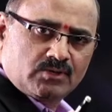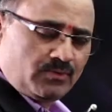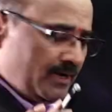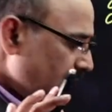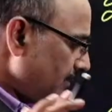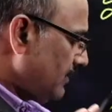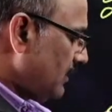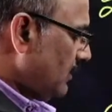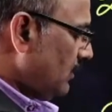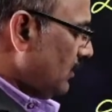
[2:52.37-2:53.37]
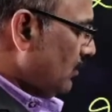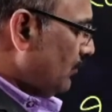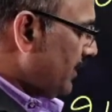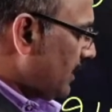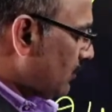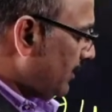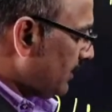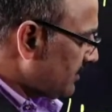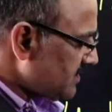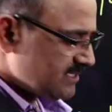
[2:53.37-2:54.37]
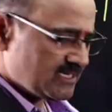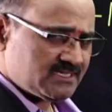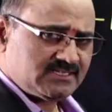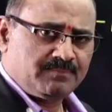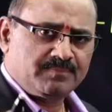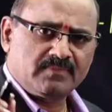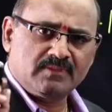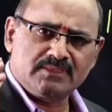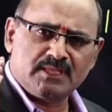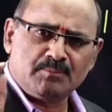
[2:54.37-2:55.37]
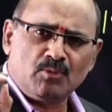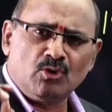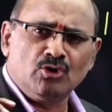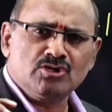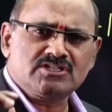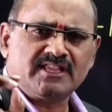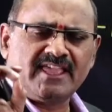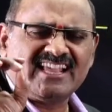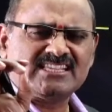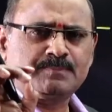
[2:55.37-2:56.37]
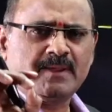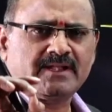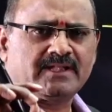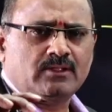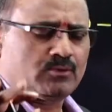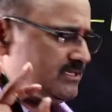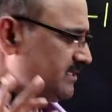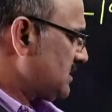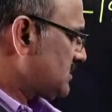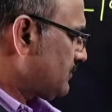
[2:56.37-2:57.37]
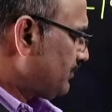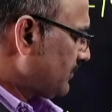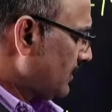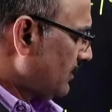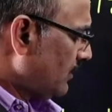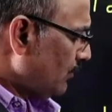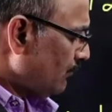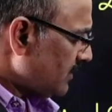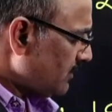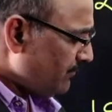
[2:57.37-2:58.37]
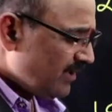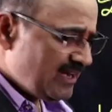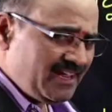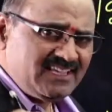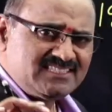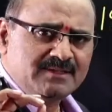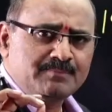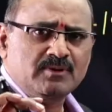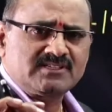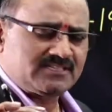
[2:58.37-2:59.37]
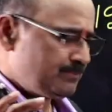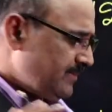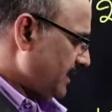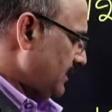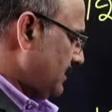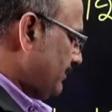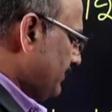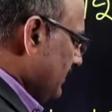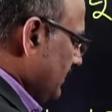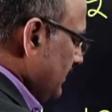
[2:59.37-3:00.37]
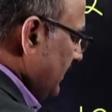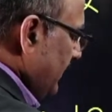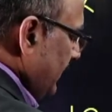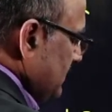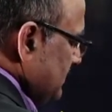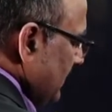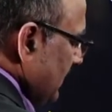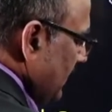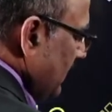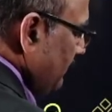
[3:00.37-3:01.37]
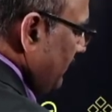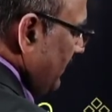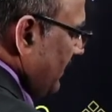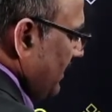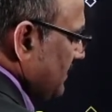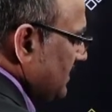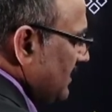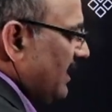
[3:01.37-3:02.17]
Today we are going to discuss the most expected questions for the very simple subject, that is refrigeration